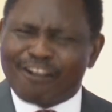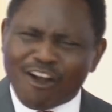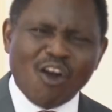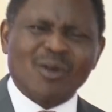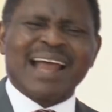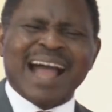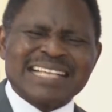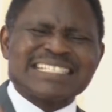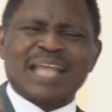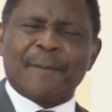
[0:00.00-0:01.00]
God
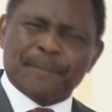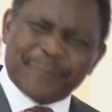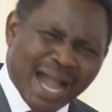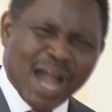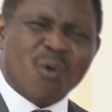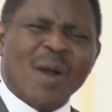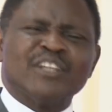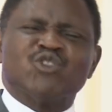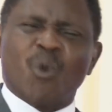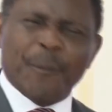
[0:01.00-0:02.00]
has the
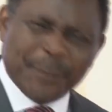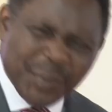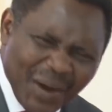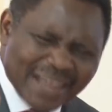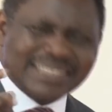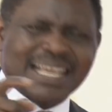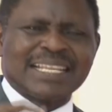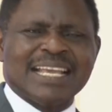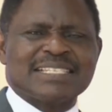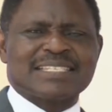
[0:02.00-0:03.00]
power to break
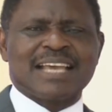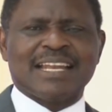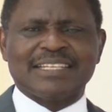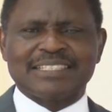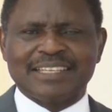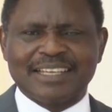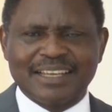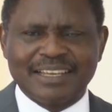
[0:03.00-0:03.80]
that insanity.